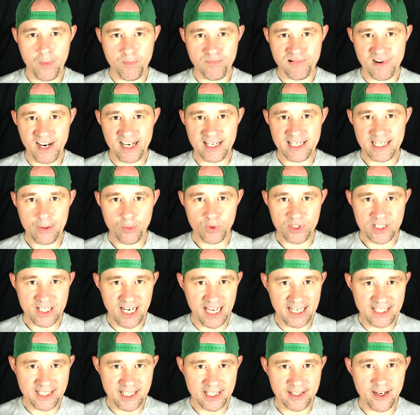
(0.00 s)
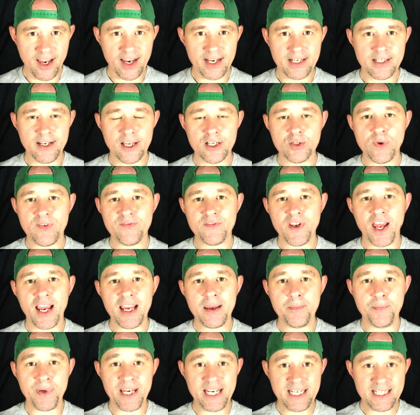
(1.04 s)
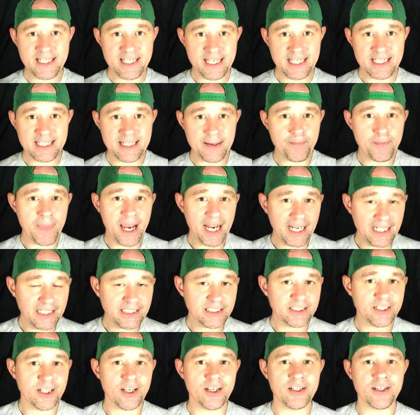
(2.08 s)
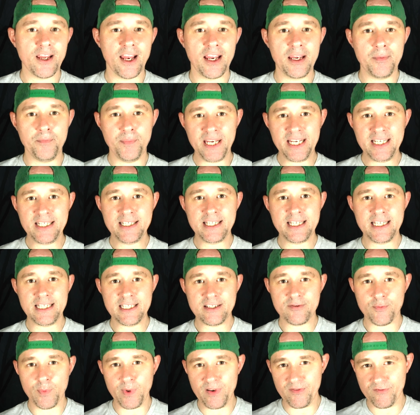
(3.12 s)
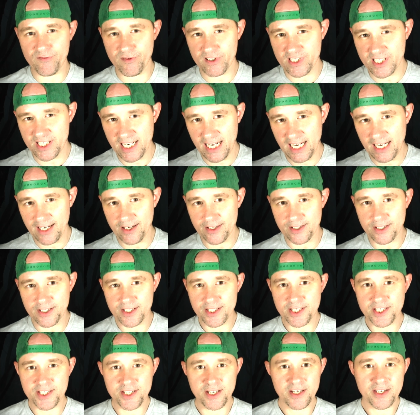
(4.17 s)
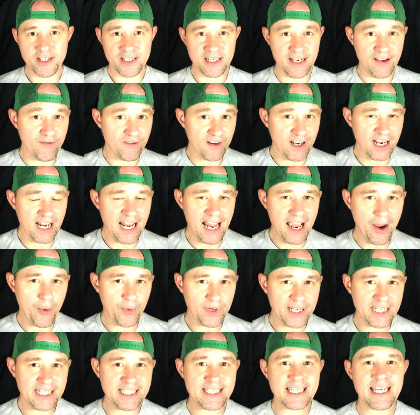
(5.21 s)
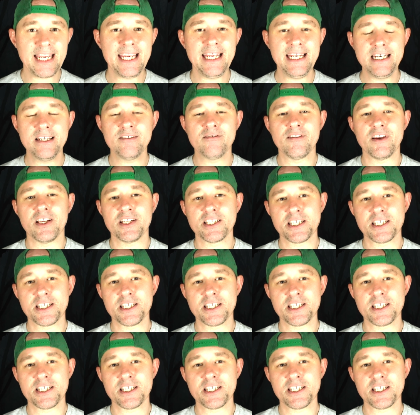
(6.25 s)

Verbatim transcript: Brandy was later diagnosed diagnosed with diabetes and managed her diabetes with resilience, never allowing it to hinder her